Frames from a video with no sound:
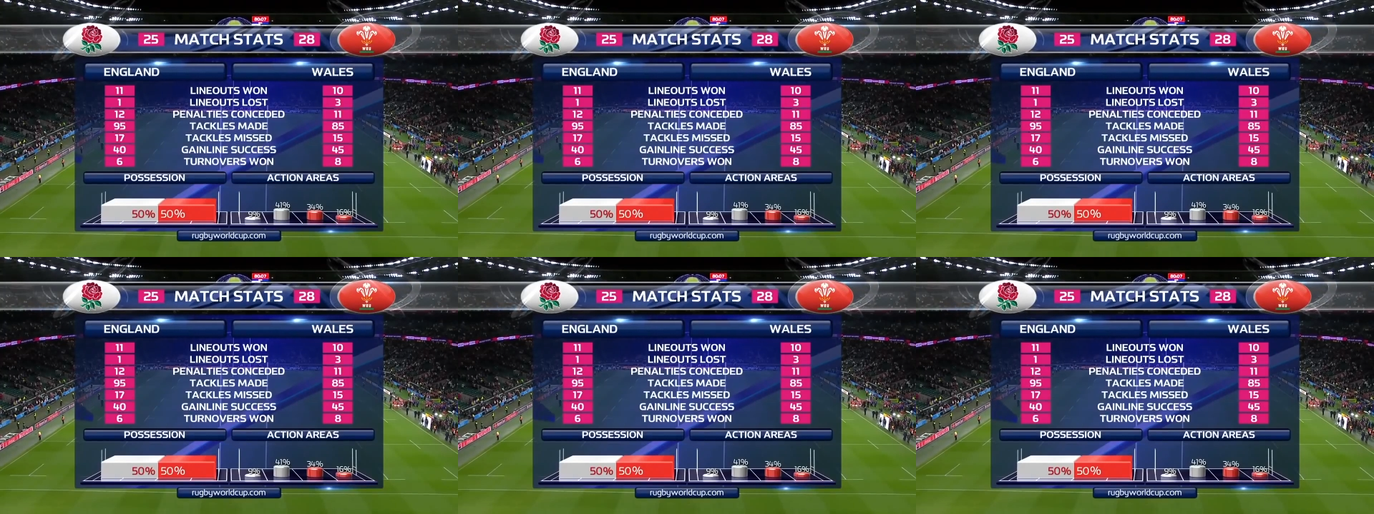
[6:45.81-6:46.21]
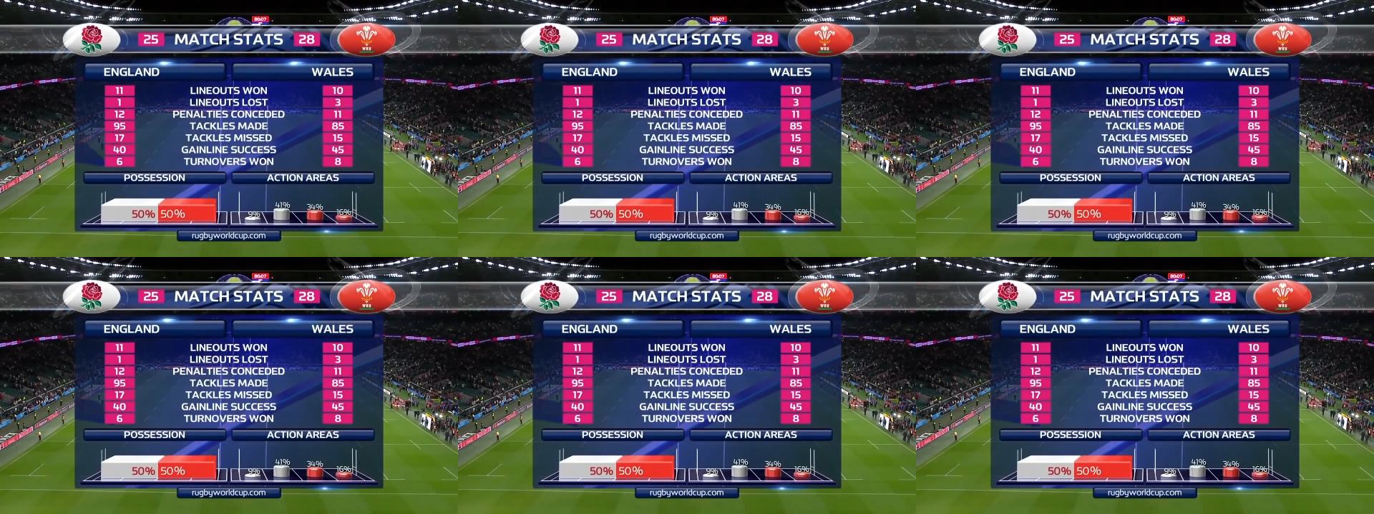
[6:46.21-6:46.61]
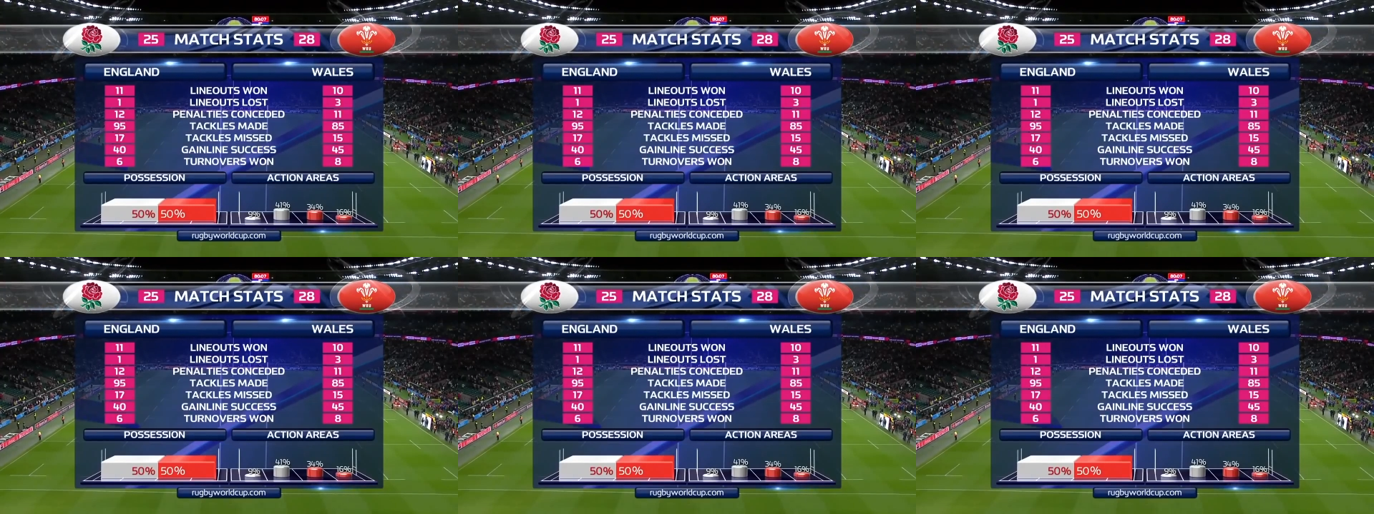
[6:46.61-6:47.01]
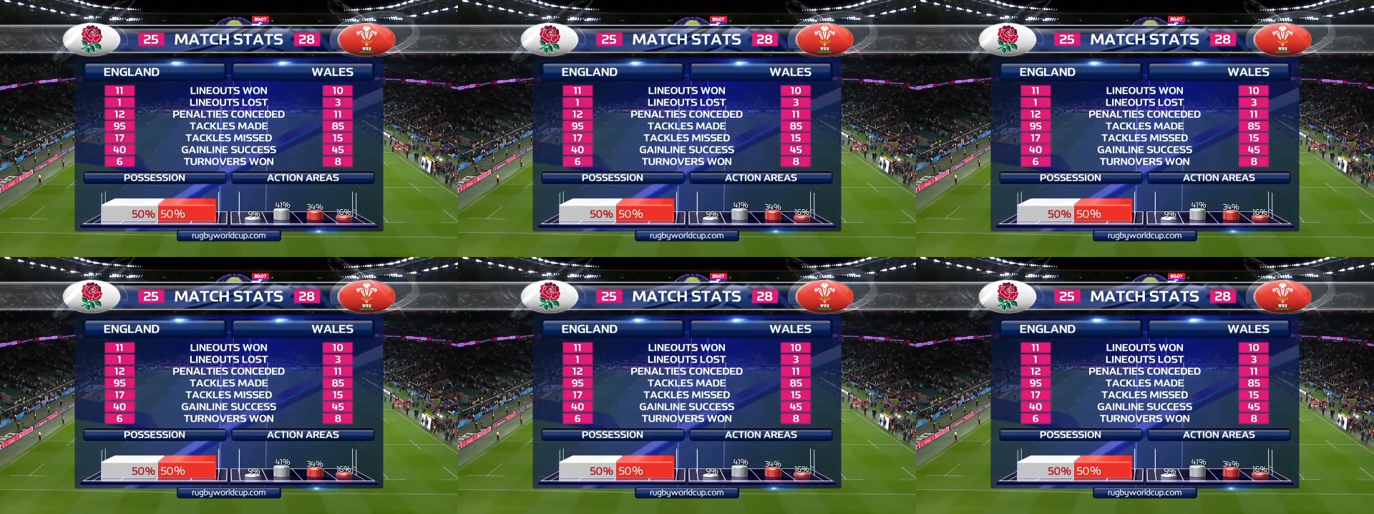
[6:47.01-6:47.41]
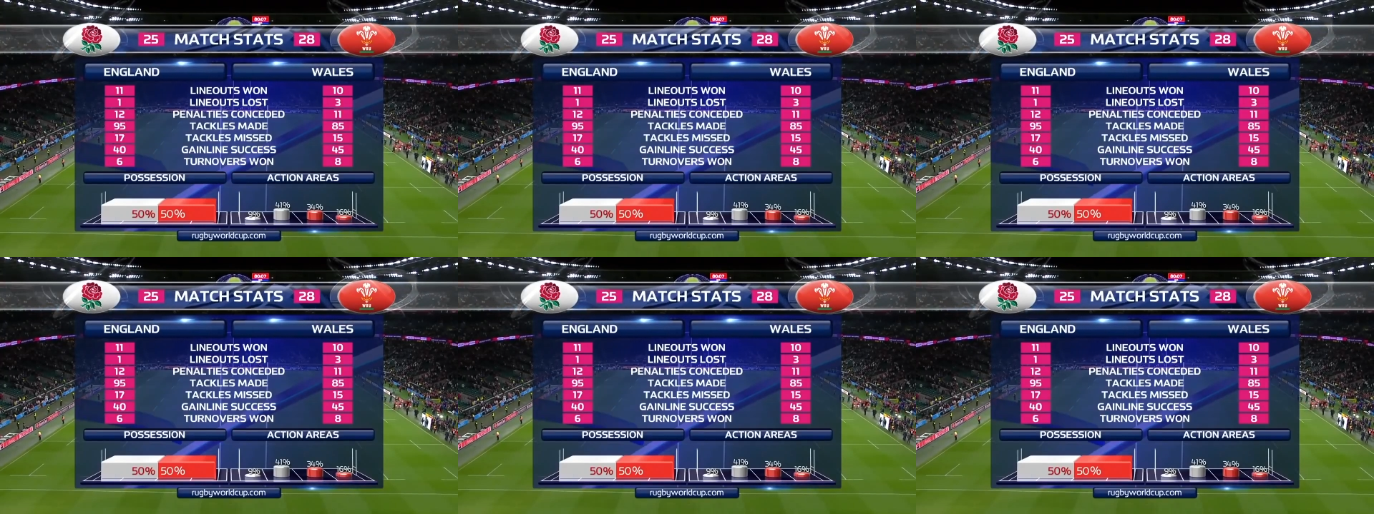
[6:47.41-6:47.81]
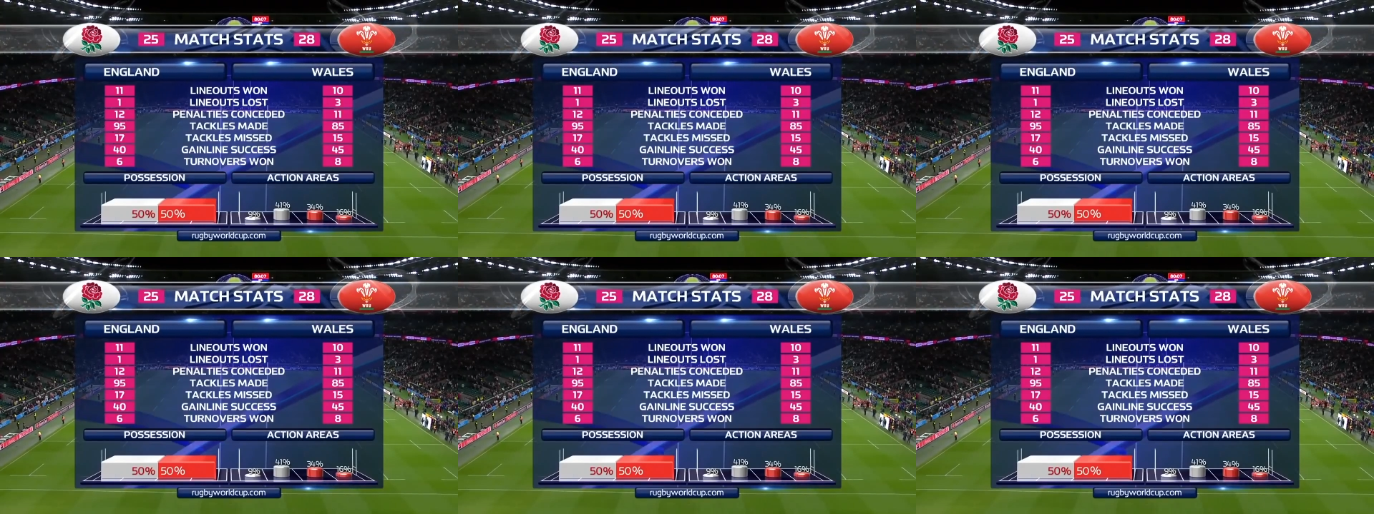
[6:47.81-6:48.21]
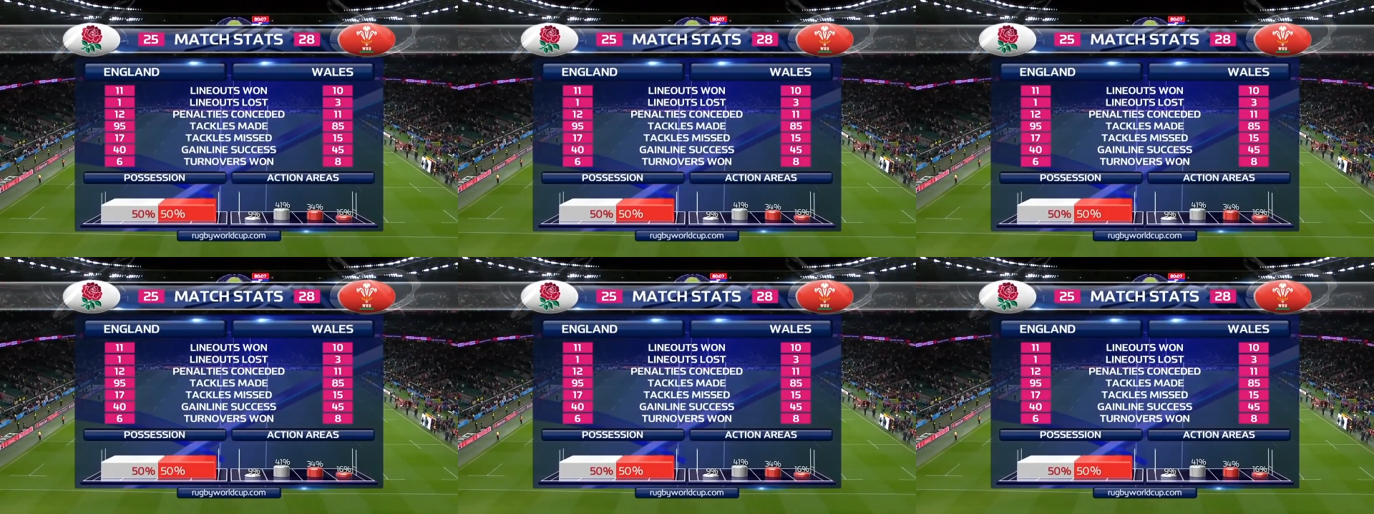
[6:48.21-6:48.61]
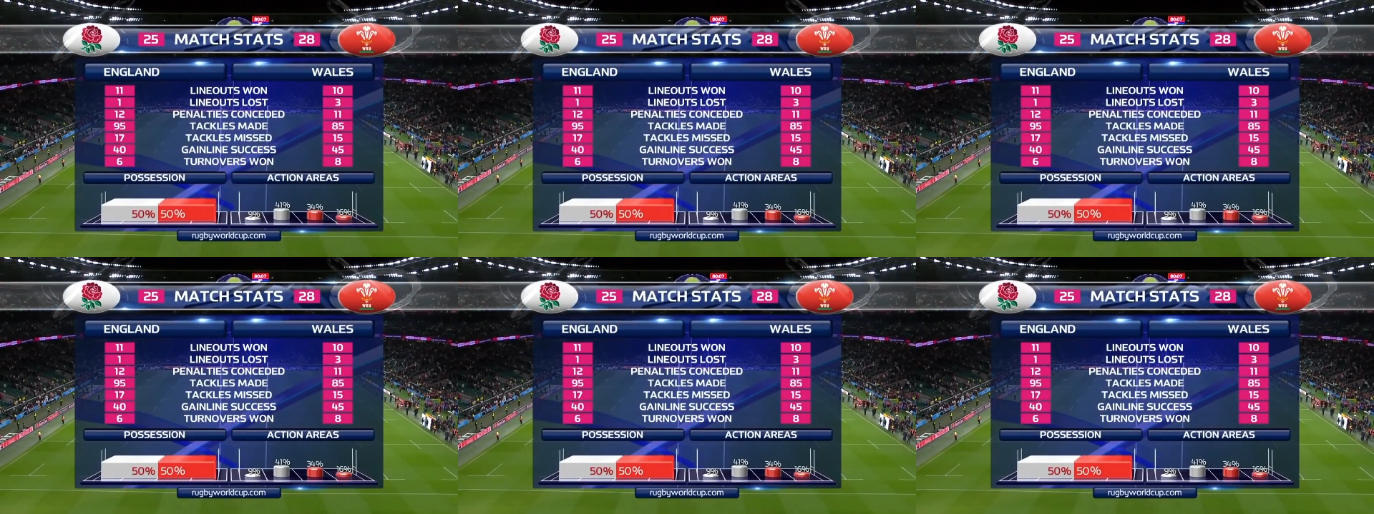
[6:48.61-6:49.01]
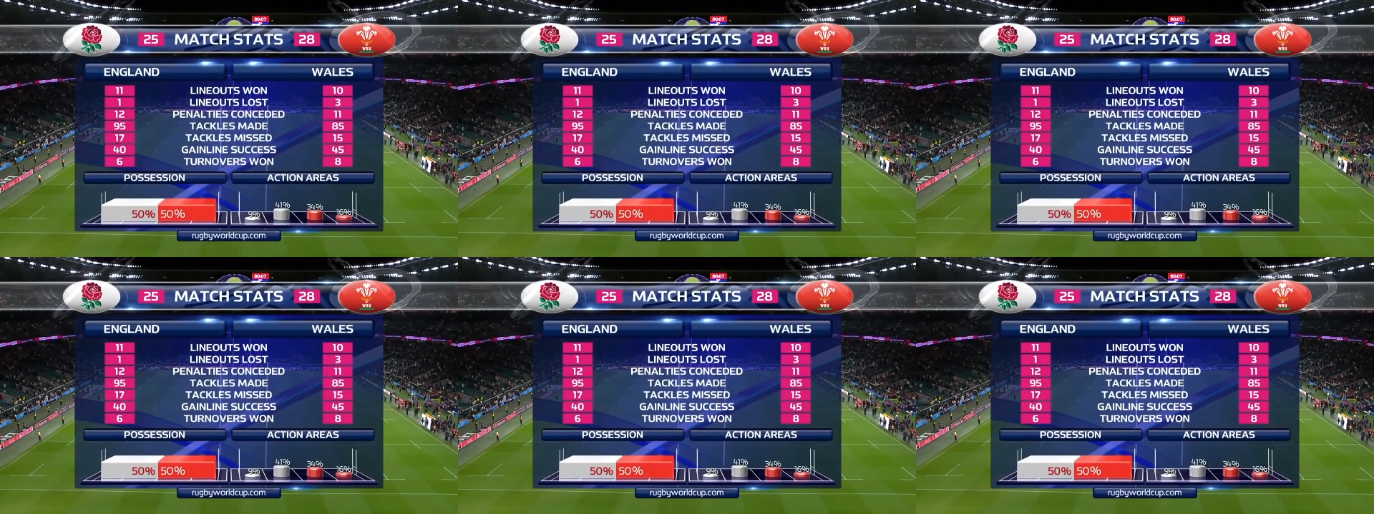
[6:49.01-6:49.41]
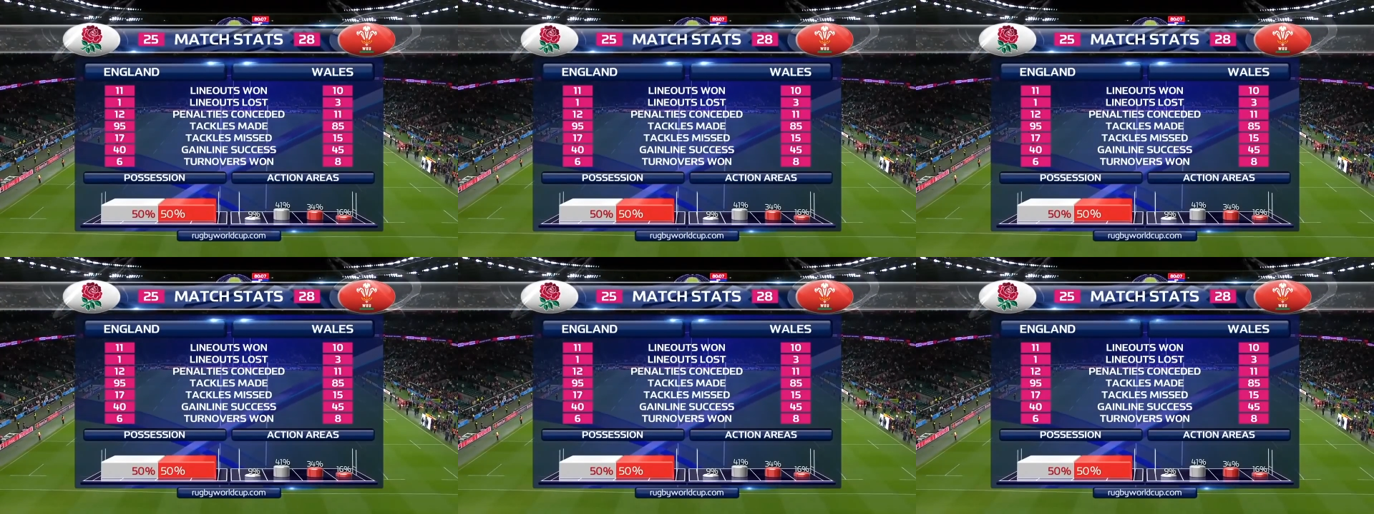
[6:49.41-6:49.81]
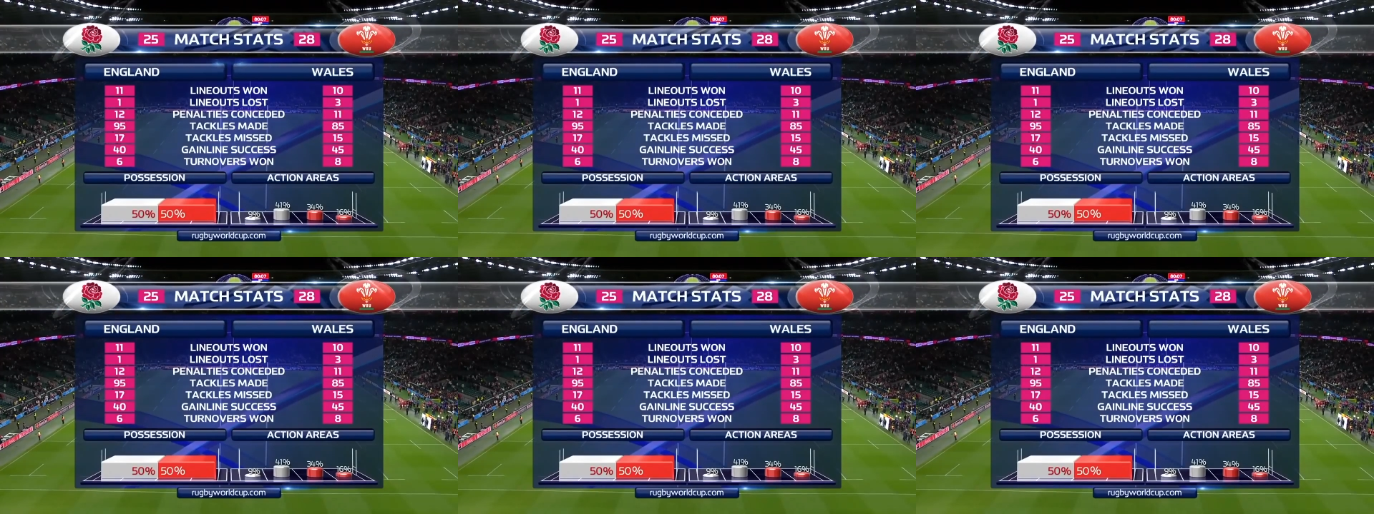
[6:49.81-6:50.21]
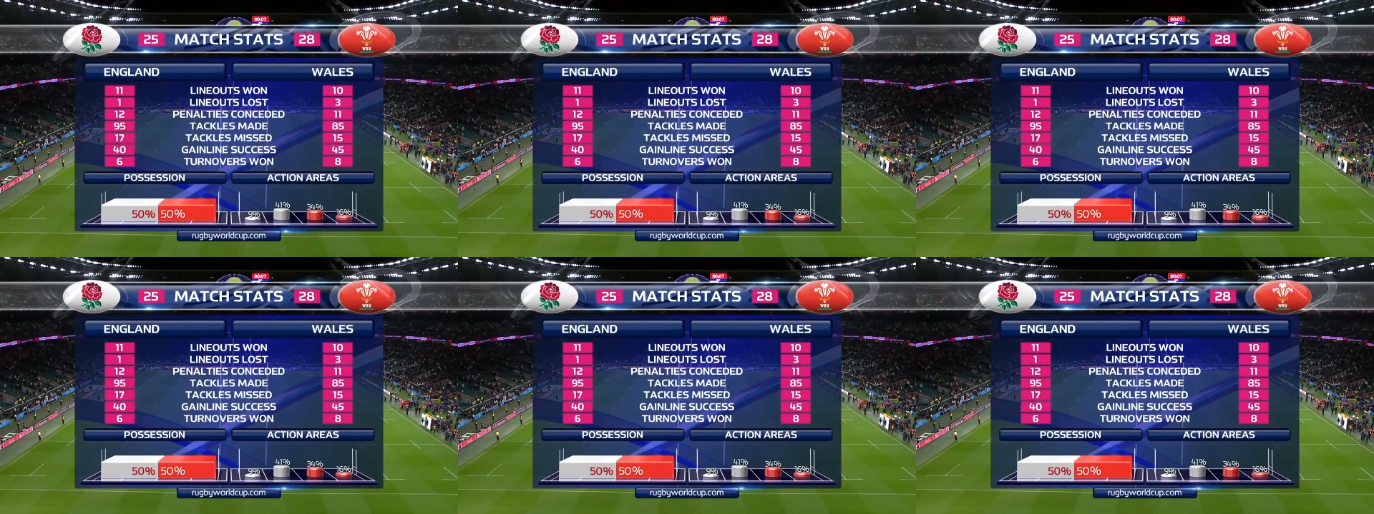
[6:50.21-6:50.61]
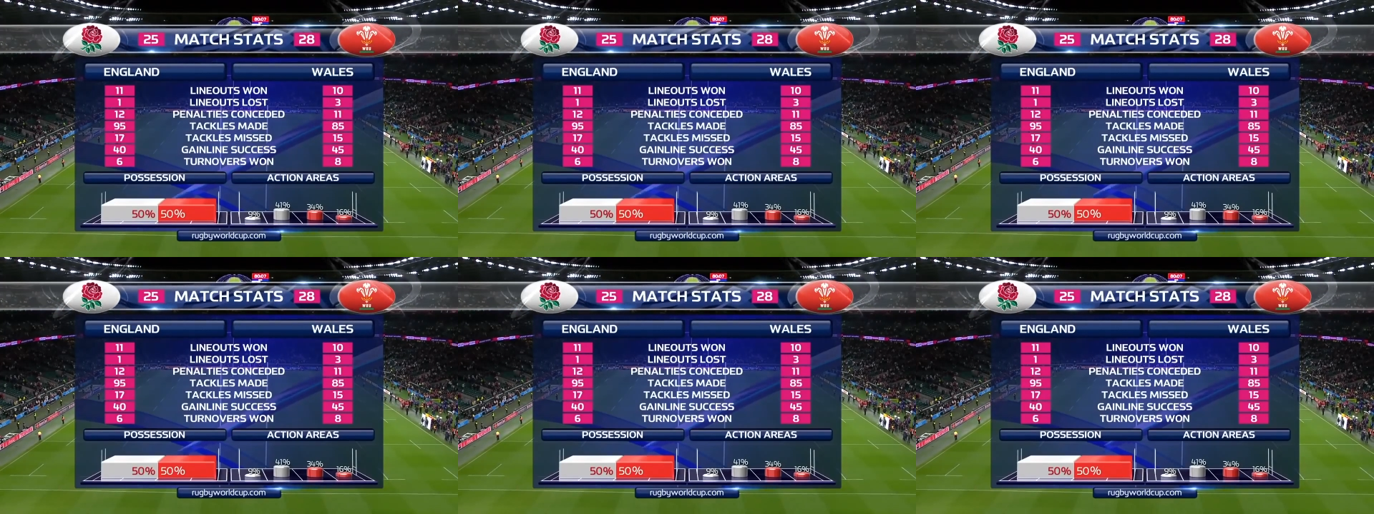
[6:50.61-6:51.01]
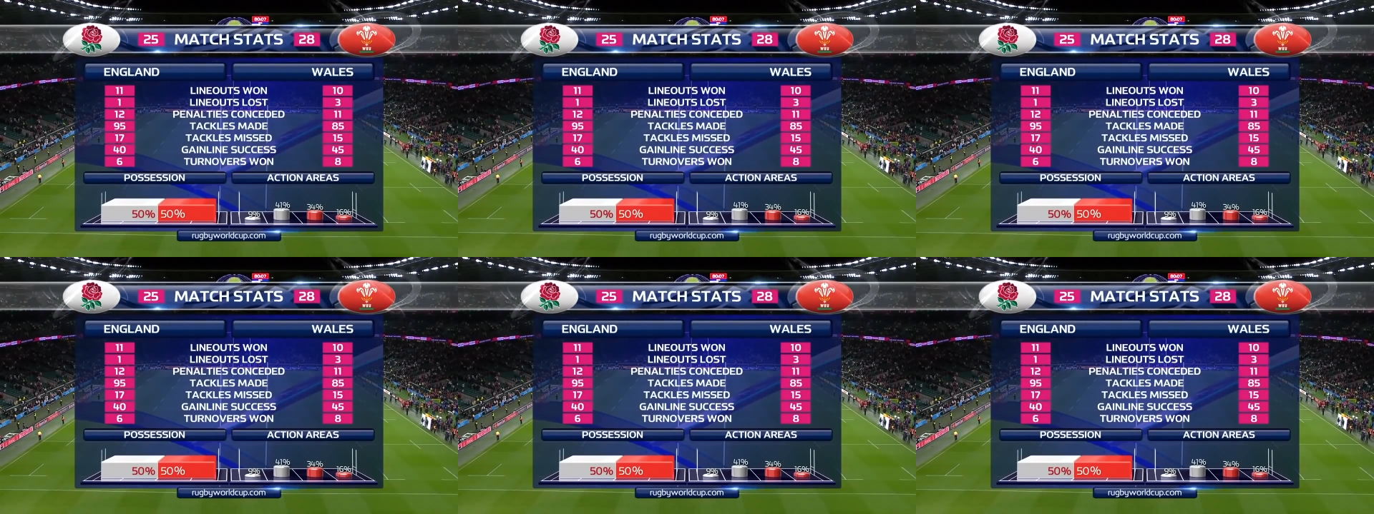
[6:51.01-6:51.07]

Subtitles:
Nobody's mouth can be seen.